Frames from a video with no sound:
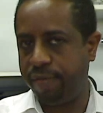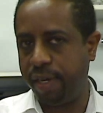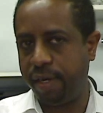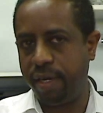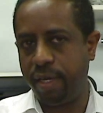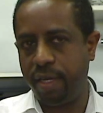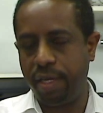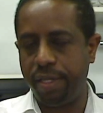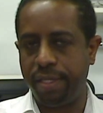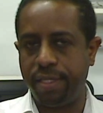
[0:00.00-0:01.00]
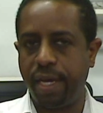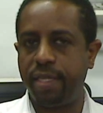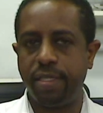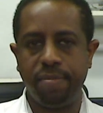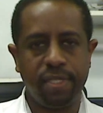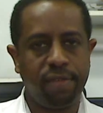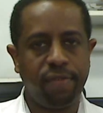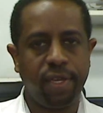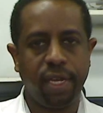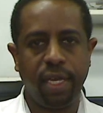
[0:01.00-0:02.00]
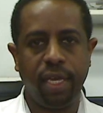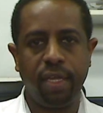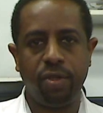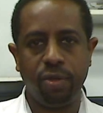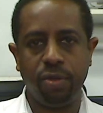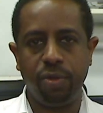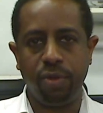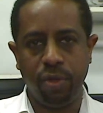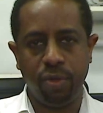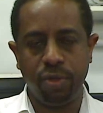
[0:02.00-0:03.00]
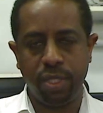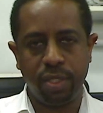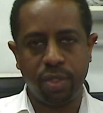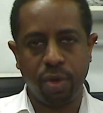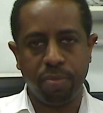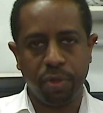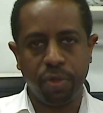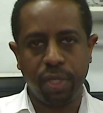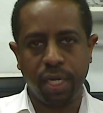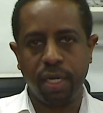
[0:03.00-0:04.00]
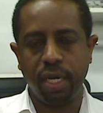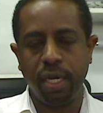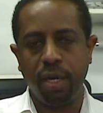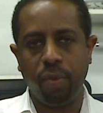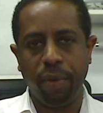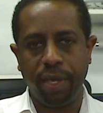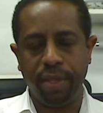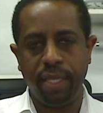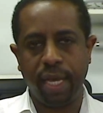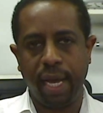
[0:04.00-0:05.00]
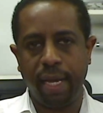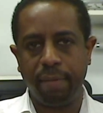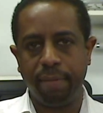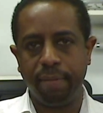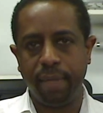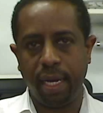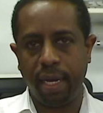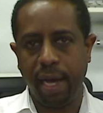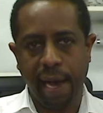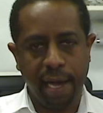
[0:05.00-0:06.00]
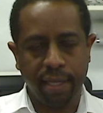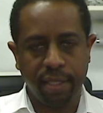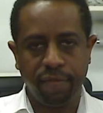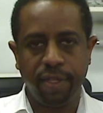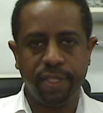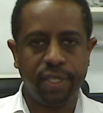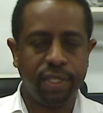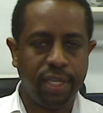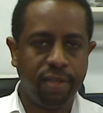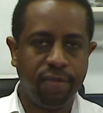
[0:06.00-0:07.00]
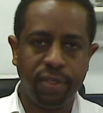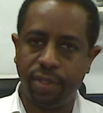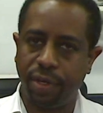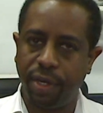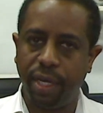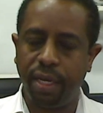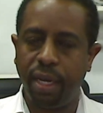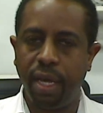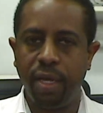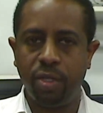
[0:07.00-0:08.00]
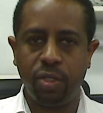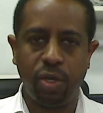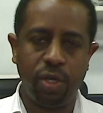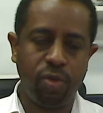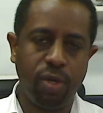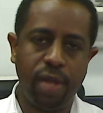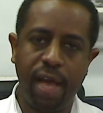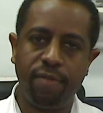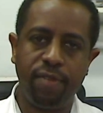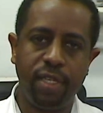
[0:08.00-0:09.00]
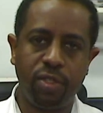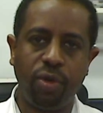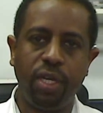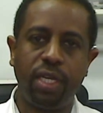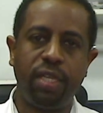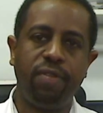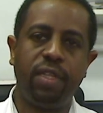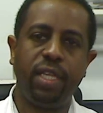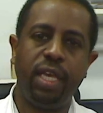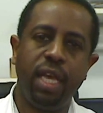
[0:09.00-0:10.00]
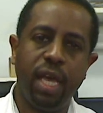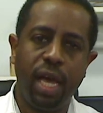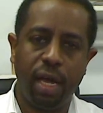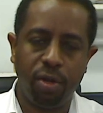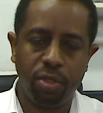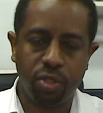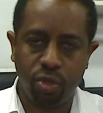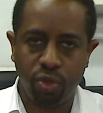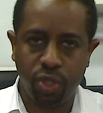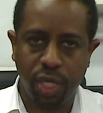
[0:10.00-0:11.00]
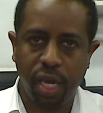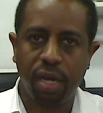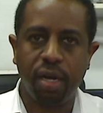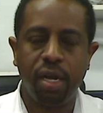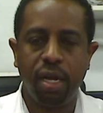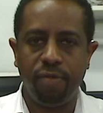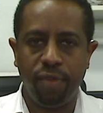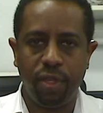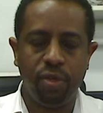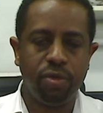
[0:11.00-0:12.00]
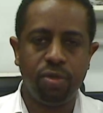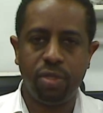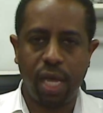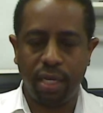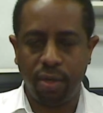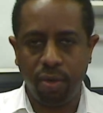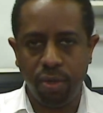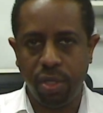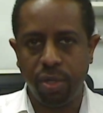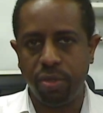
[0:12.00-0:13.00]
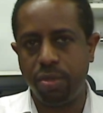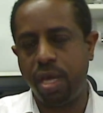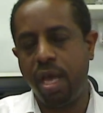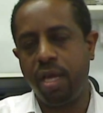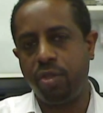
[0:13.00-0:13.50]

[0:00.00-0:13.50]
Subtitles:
server designed specifically to use this computer with a high definition TV screen, so it will have this connectivity and also to share videos and audio